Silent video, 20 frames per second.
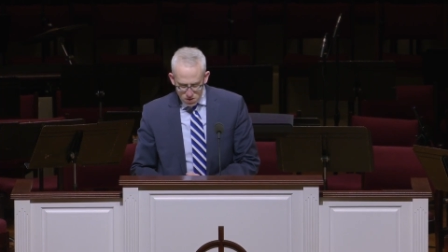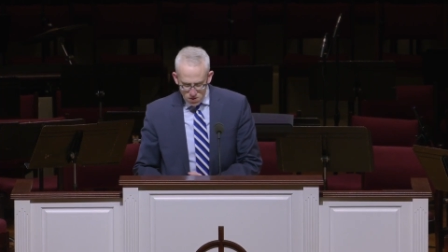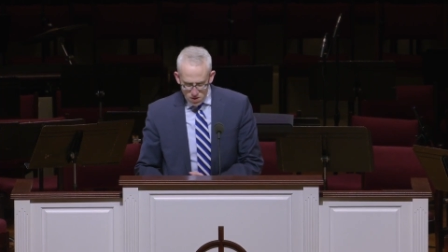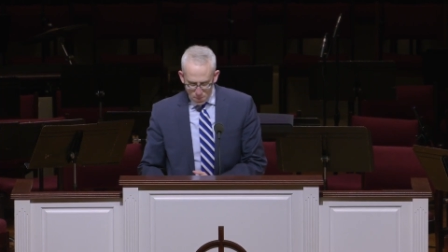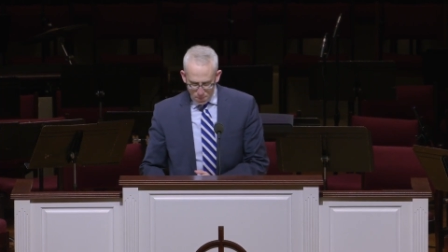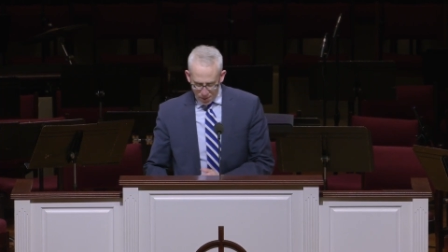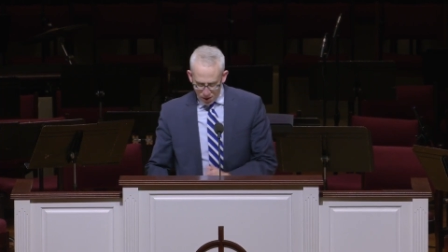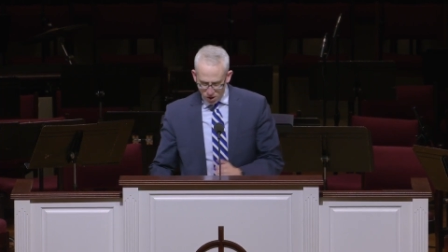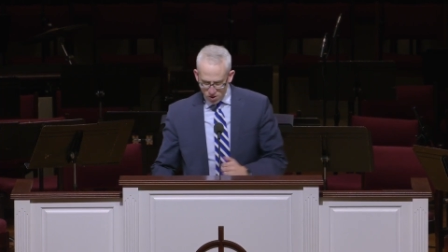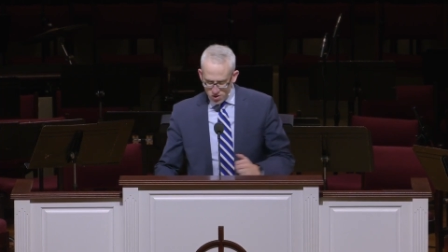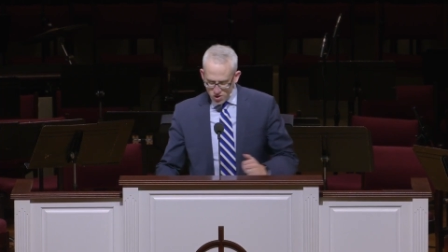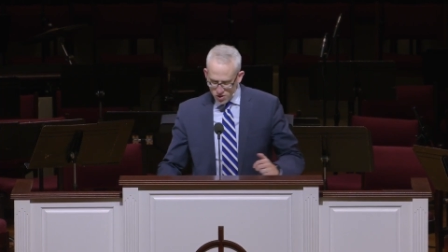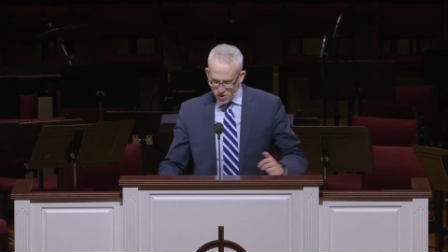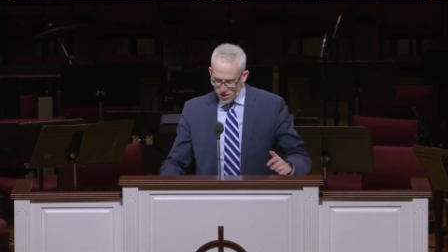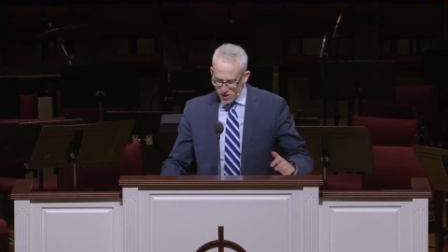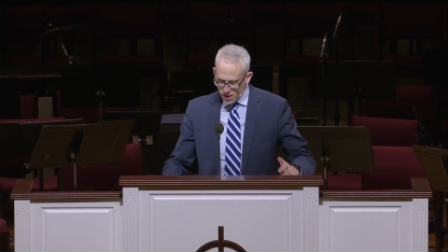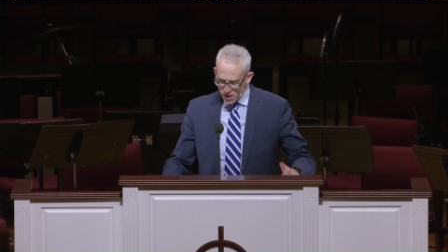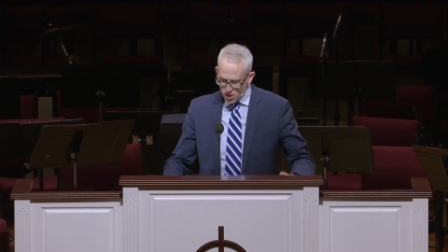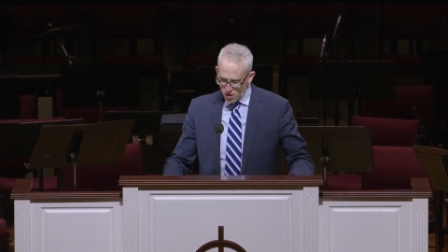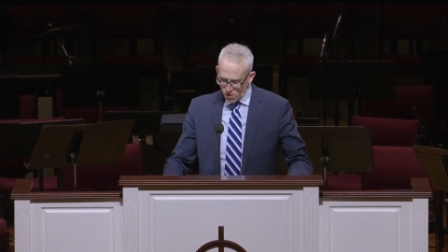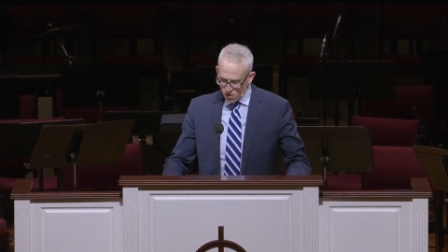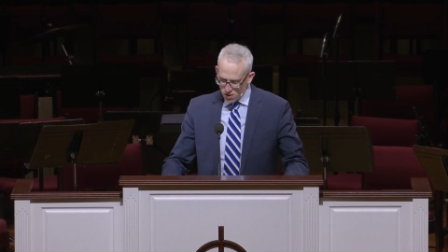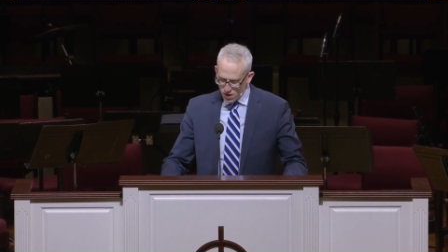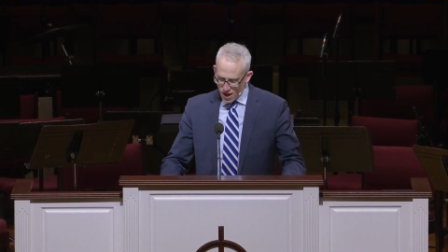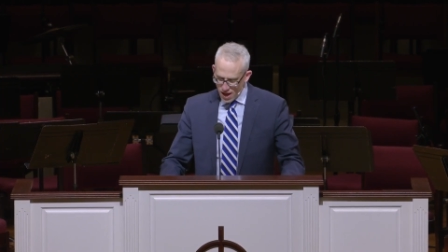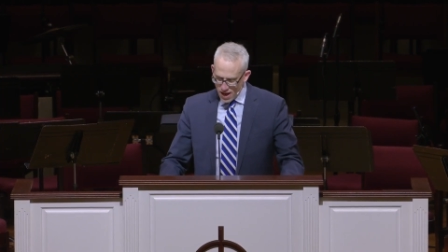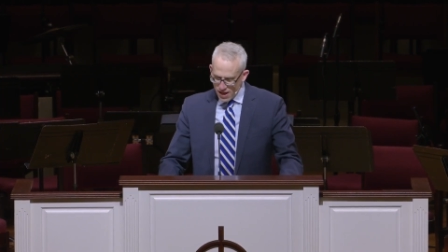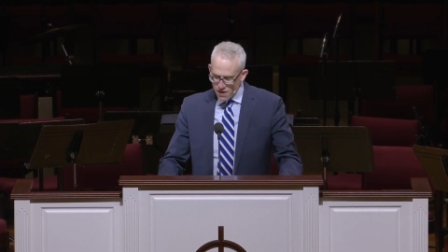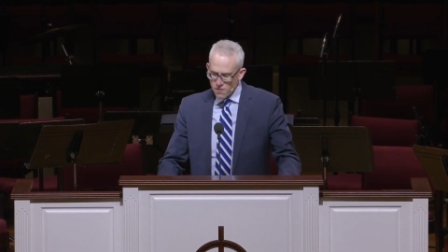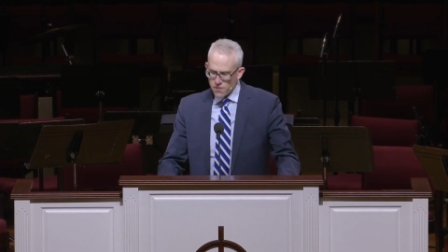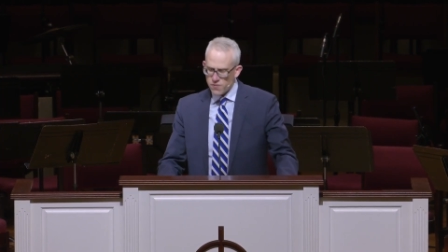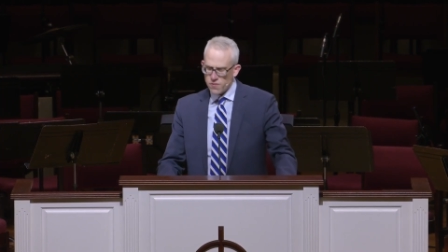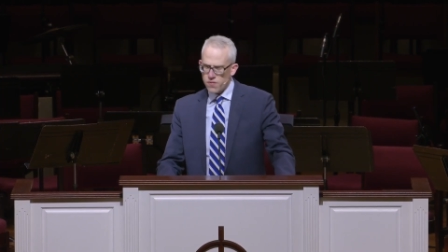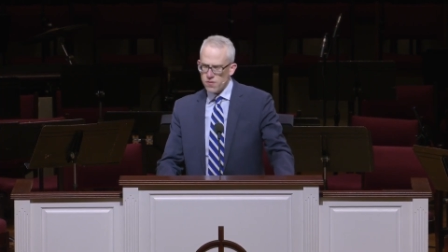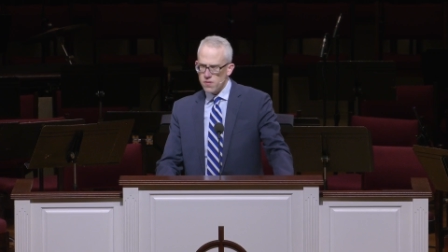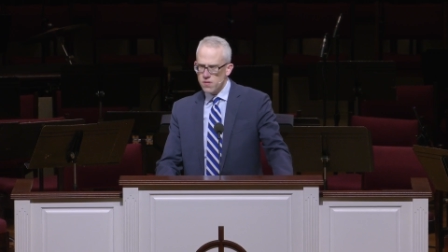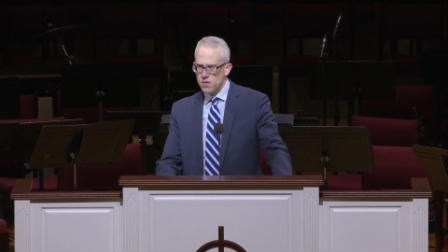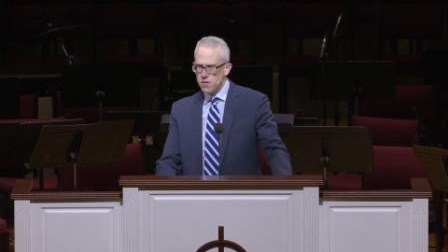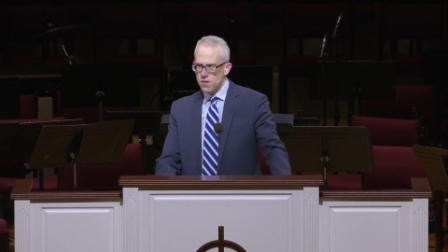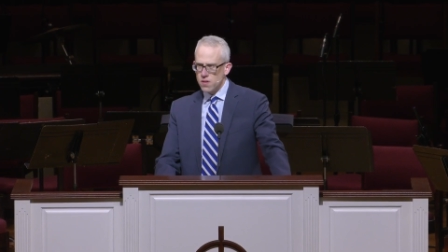the person in your
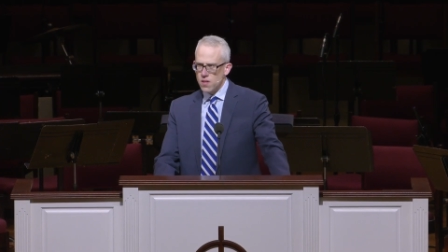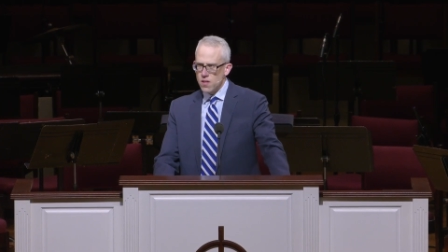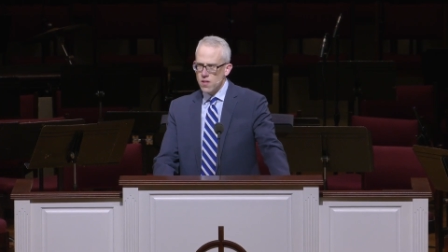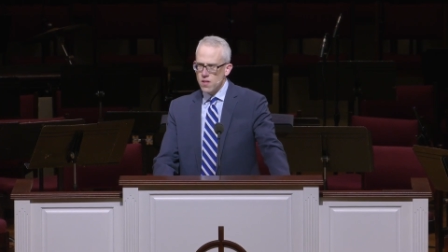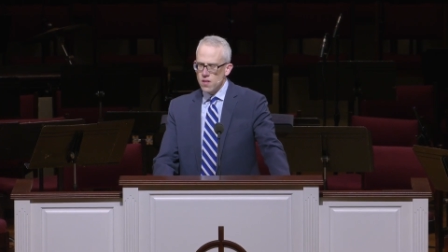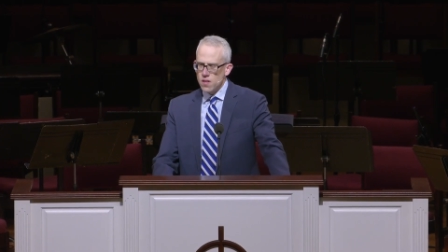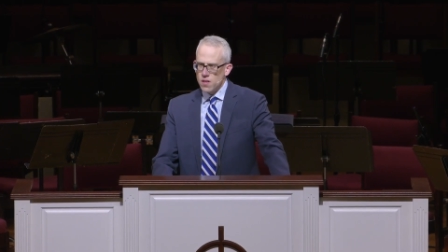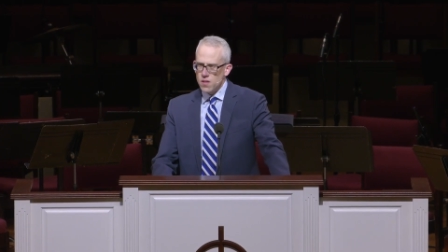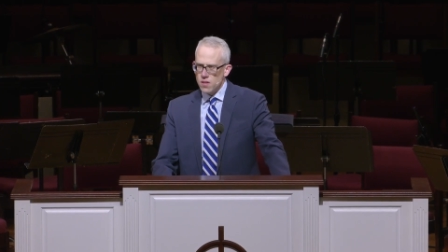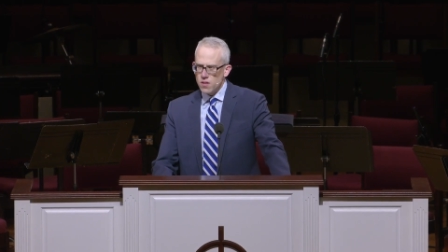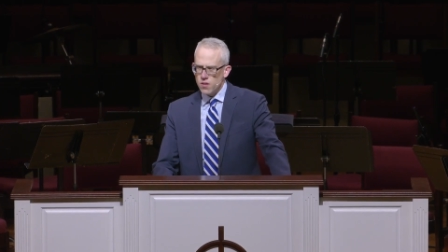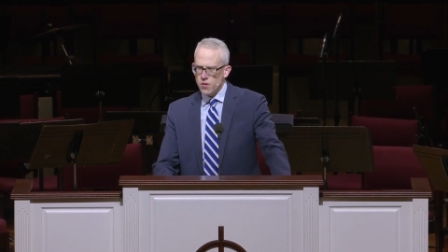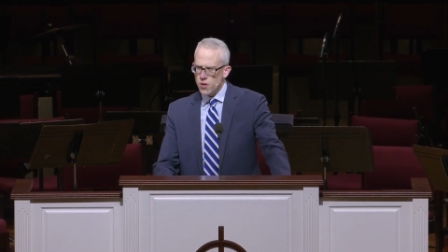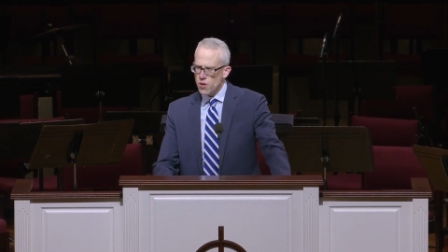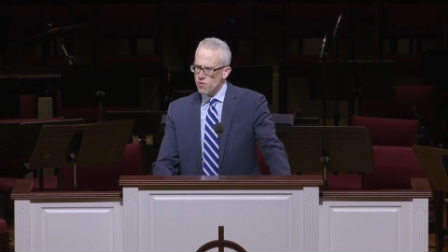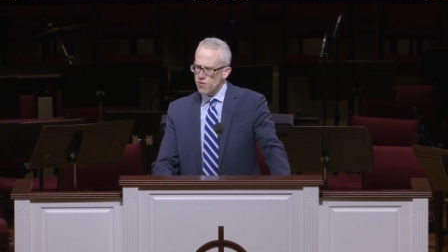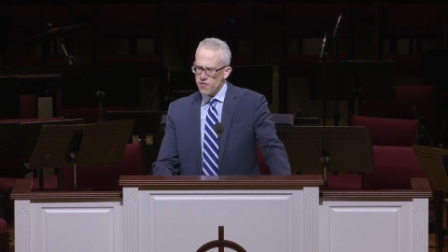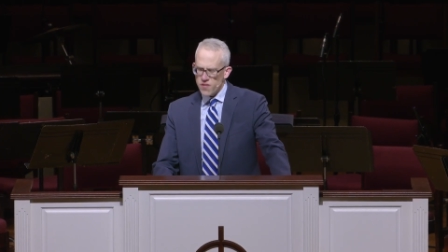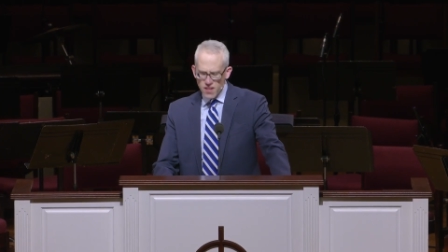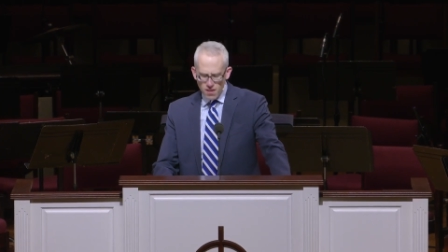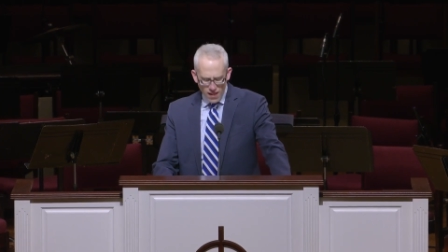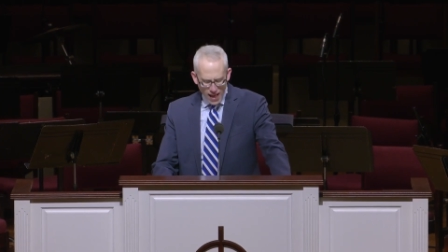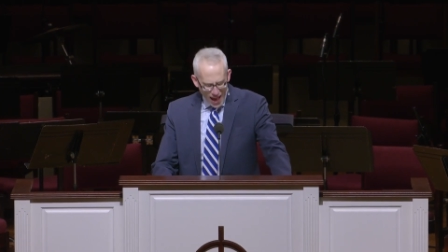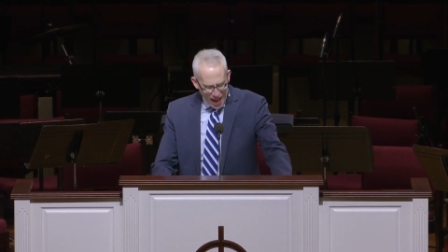life who you feel